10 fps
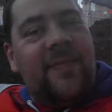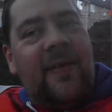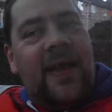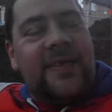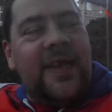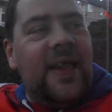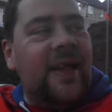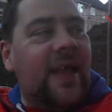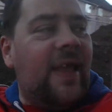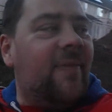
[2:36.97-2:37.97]
Back
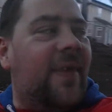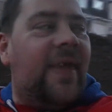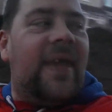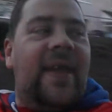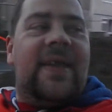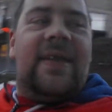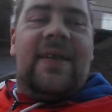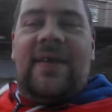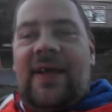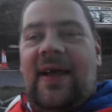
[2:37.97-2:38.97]
chilling again, mate,
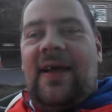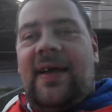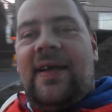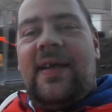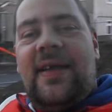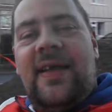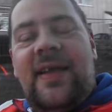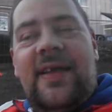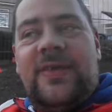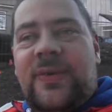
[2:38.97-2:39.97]
and
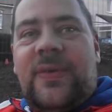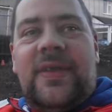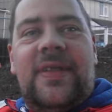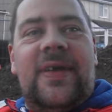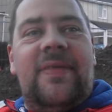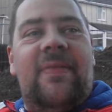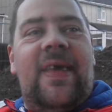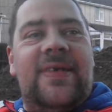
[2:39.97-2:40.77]
uh, it's all good in the hood, mate.